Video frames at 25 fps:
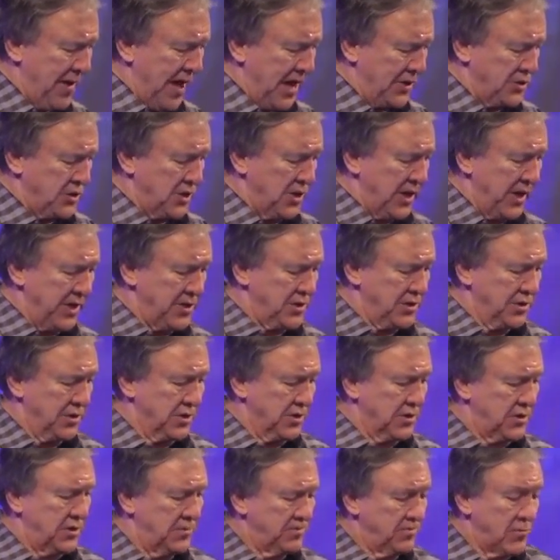
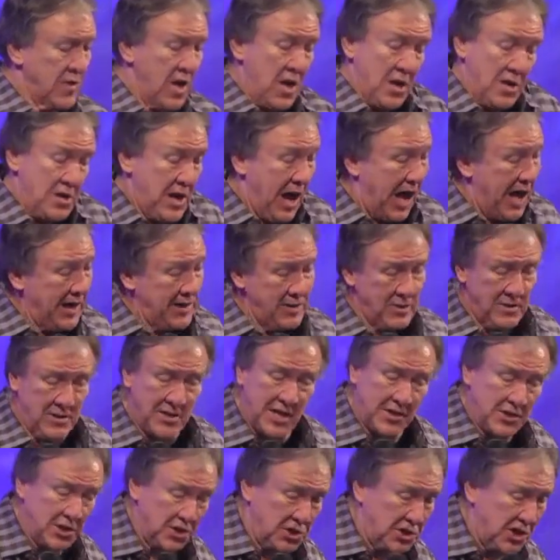imaginations. Not
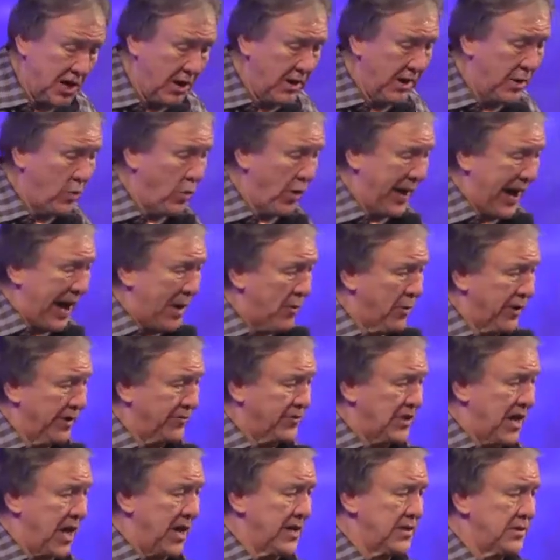necessarily what I would
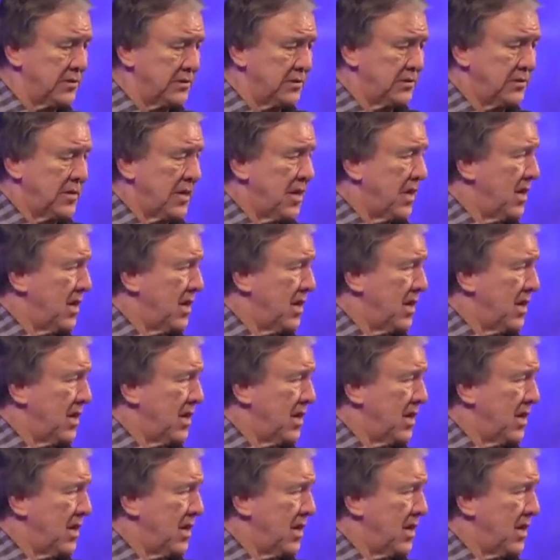have done.